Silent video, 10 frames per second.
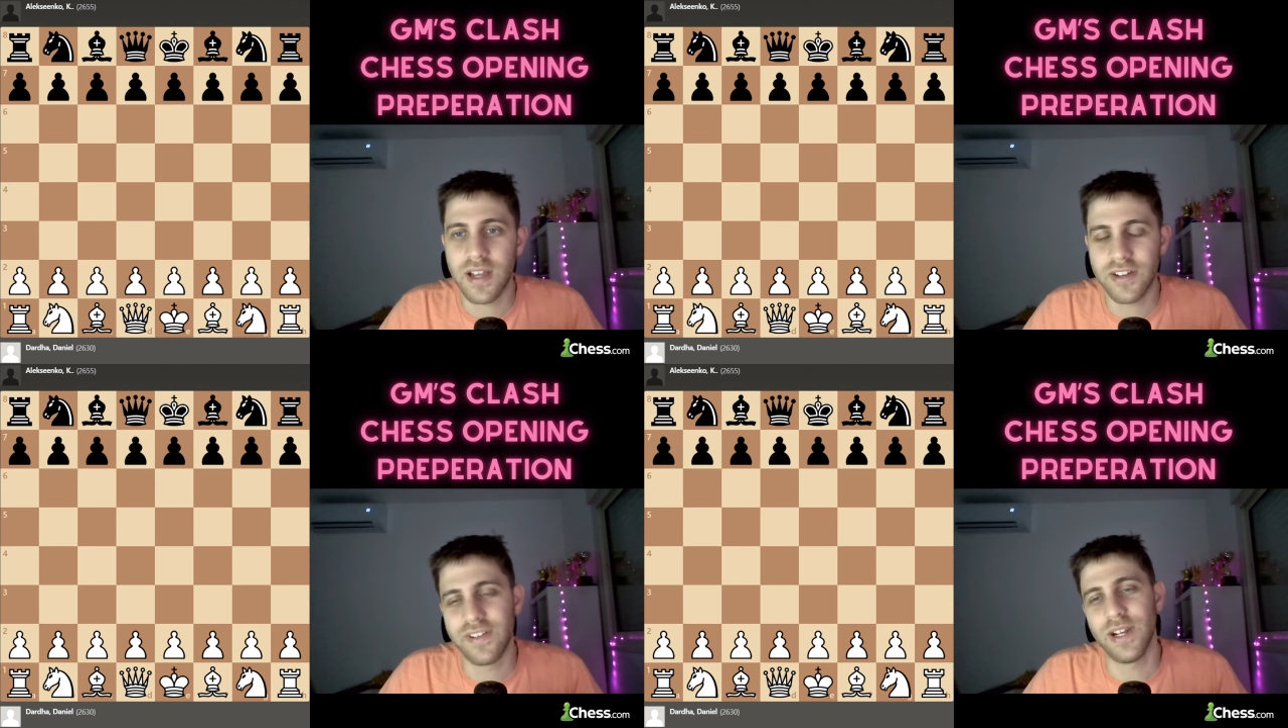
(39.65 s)

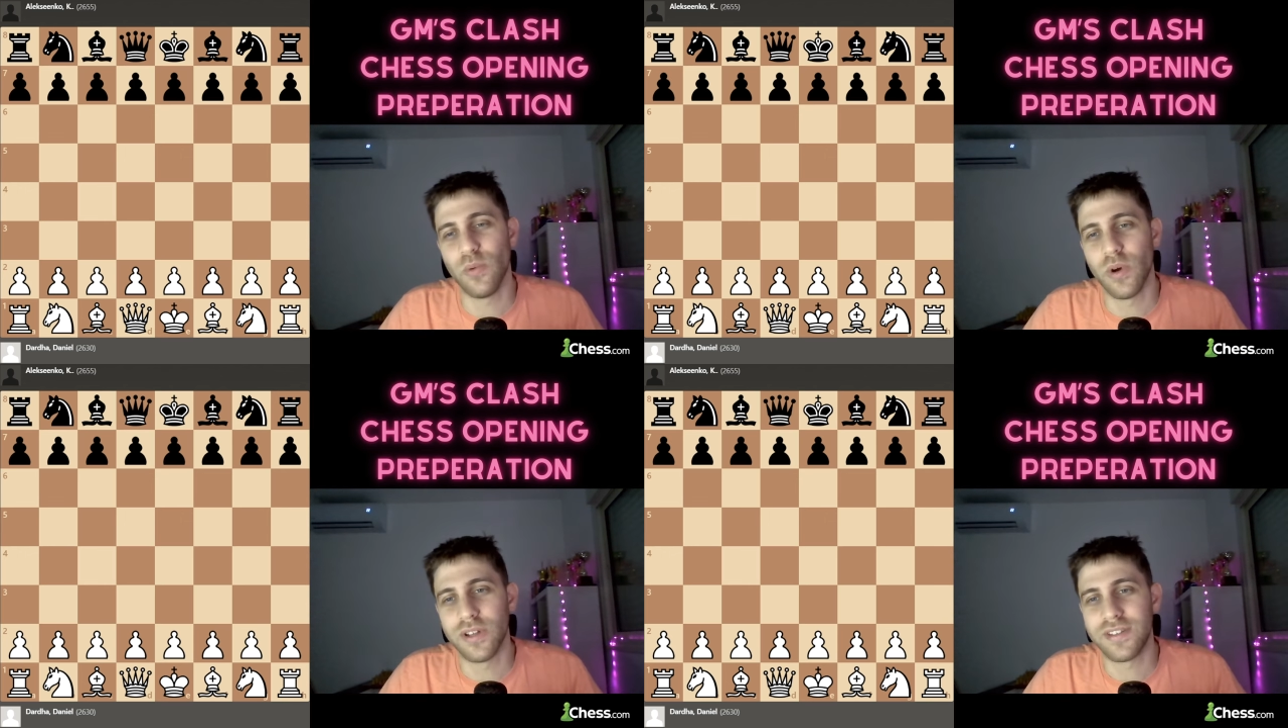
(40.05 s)
I really
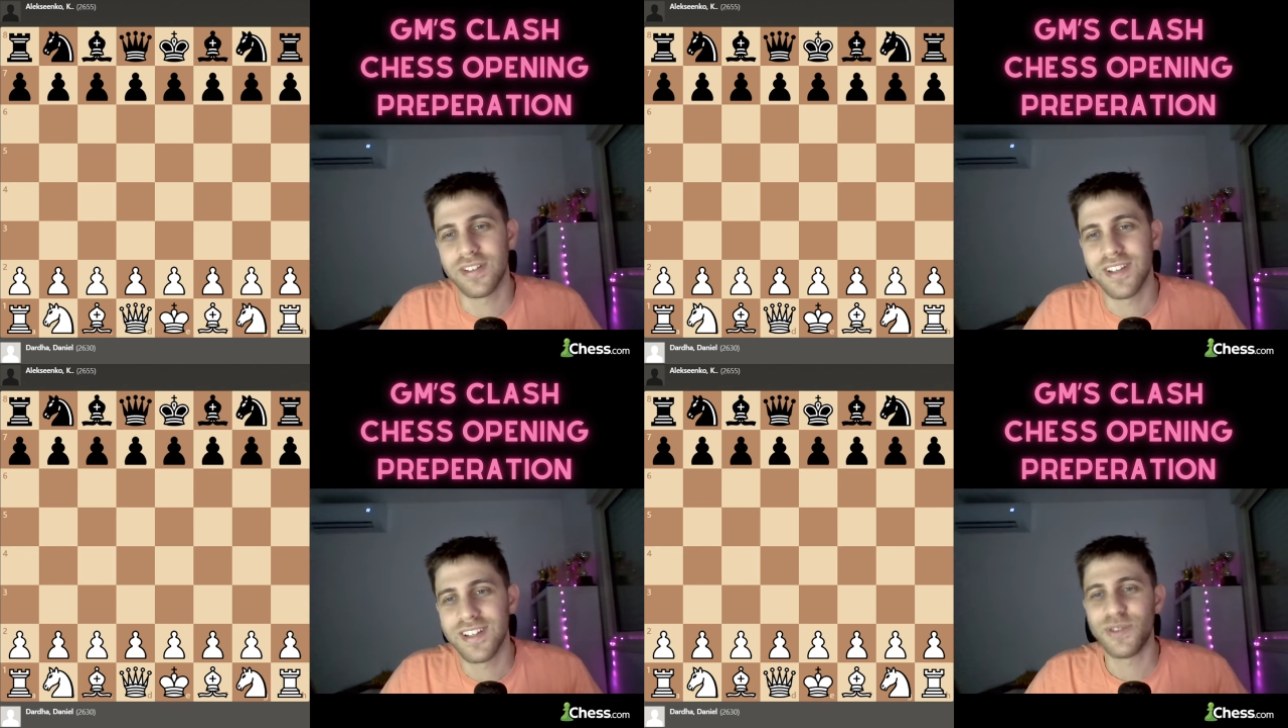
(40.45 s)
want
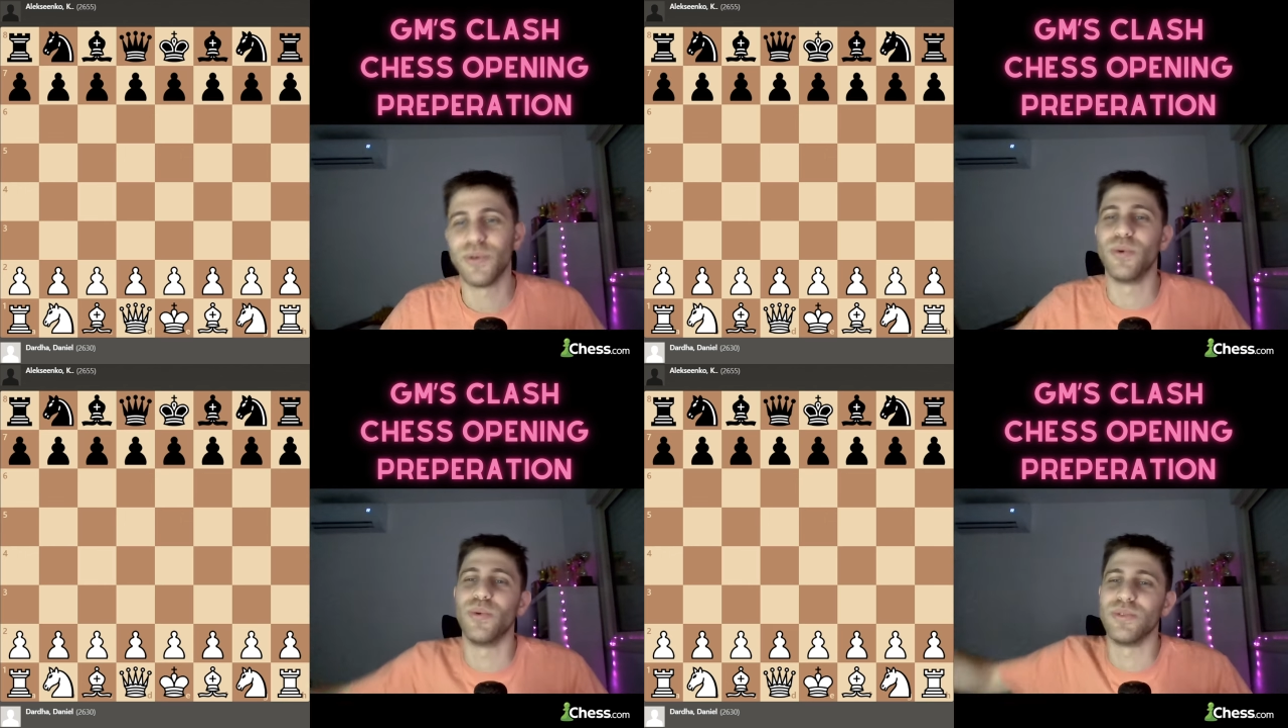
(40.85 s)

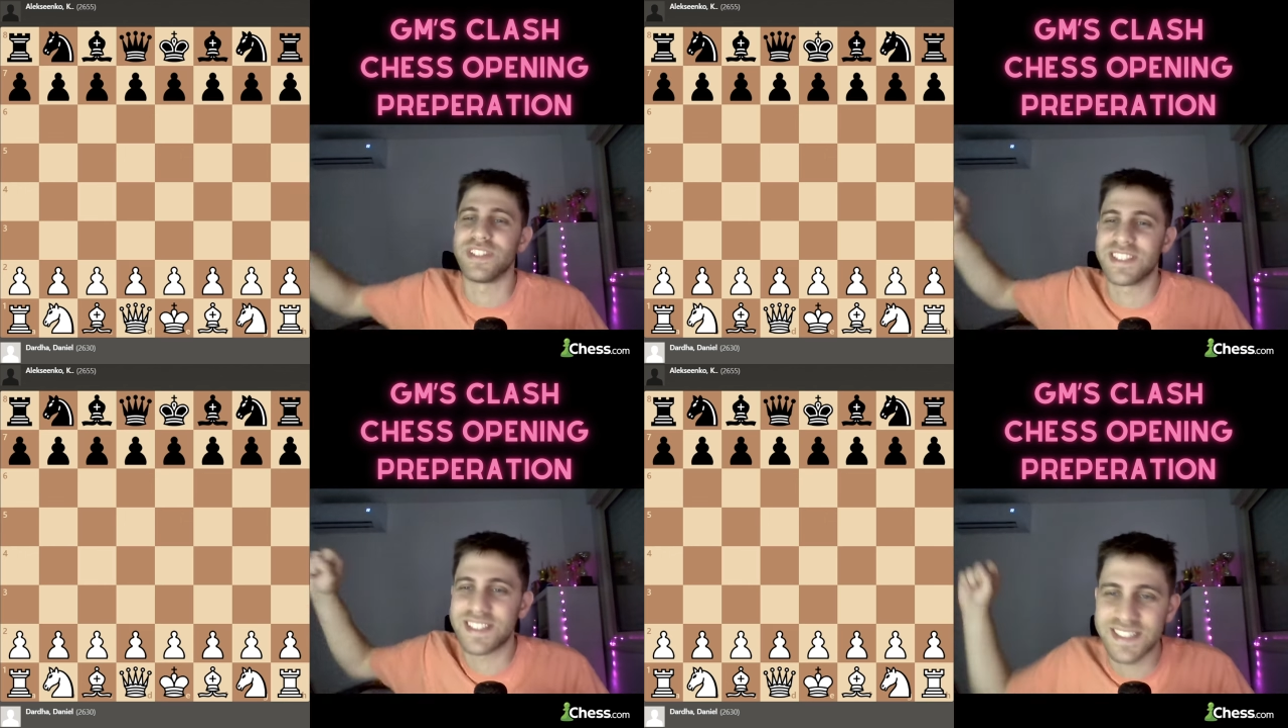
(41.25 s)
to
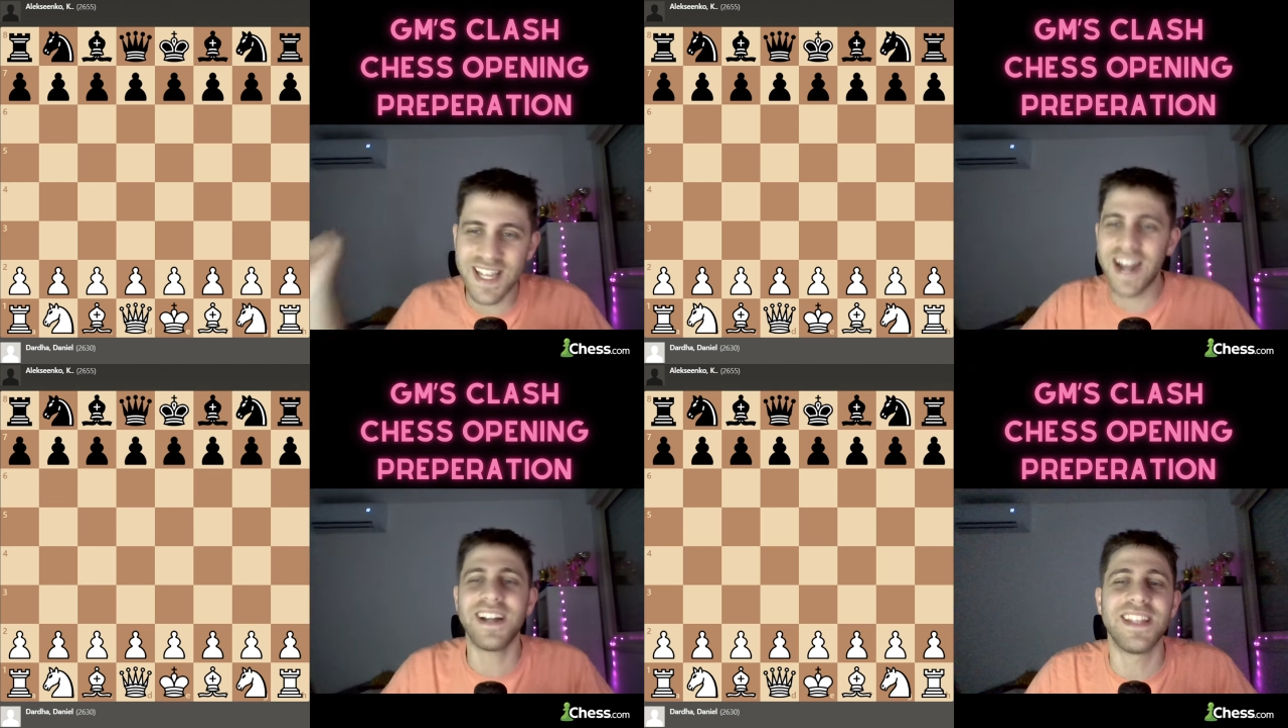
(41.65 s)
start